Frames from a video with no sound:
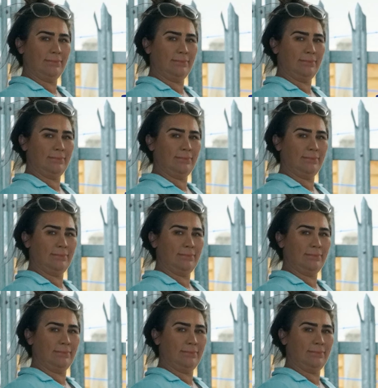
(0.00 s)

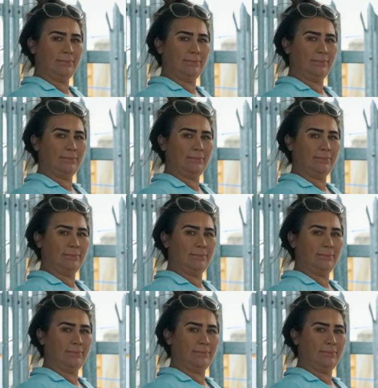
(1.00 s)

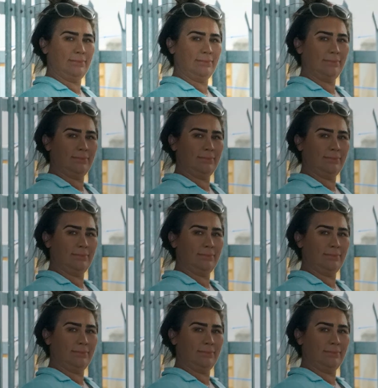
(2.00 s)
Nobody speaks.